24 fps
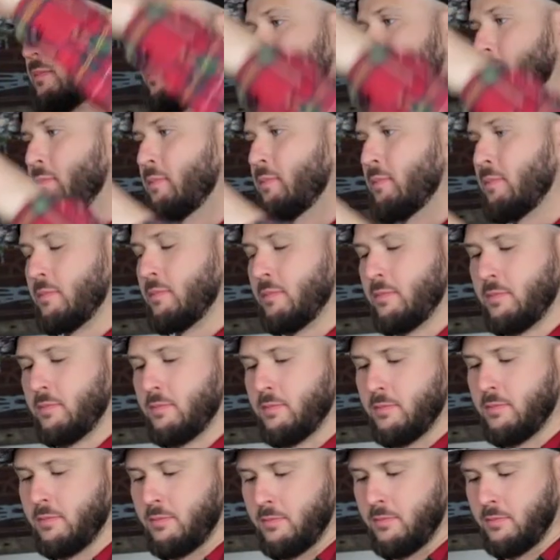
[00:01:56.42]

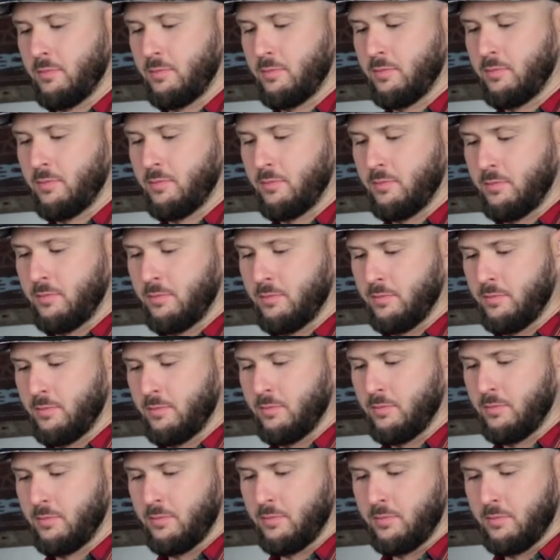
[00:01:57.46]

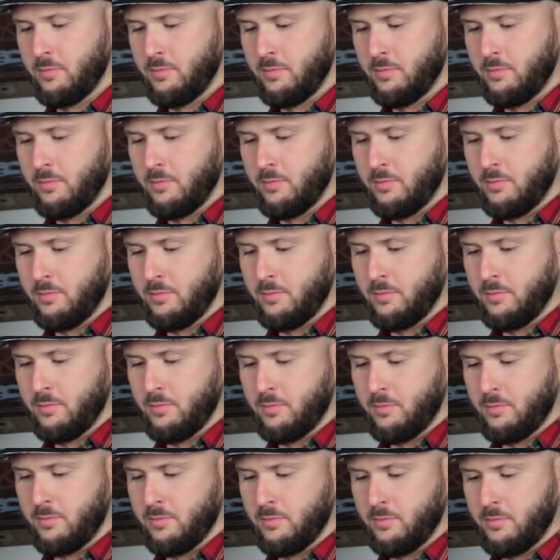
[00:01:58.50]

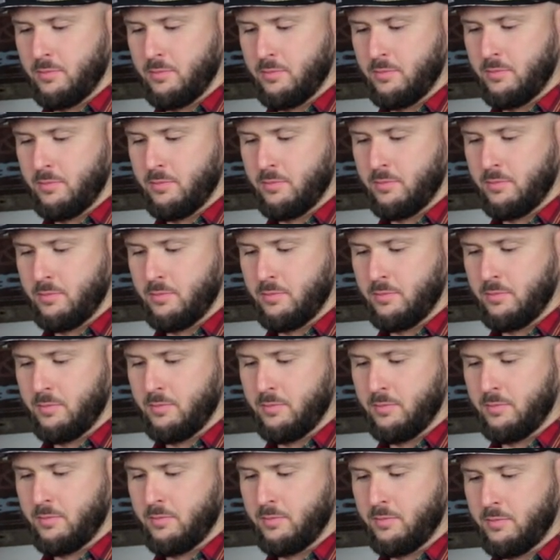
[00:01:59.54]

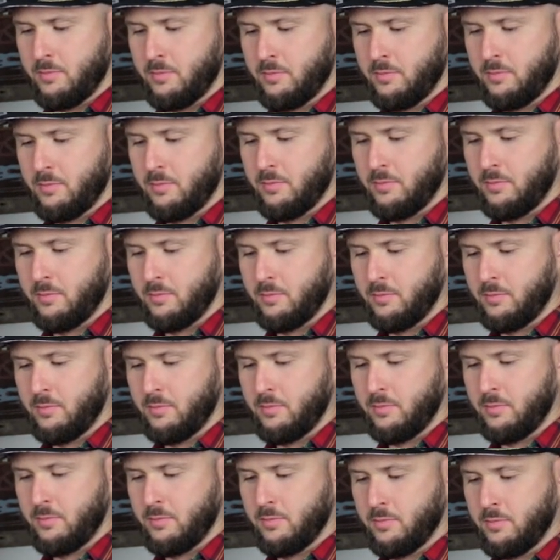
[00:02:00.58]

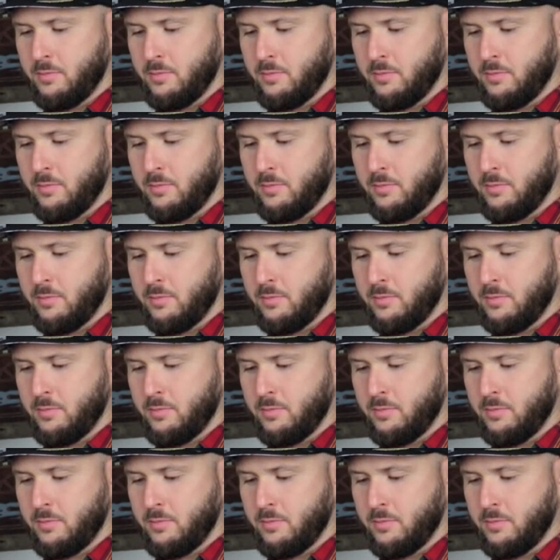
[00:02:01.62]
No words are spoken by the person on screen.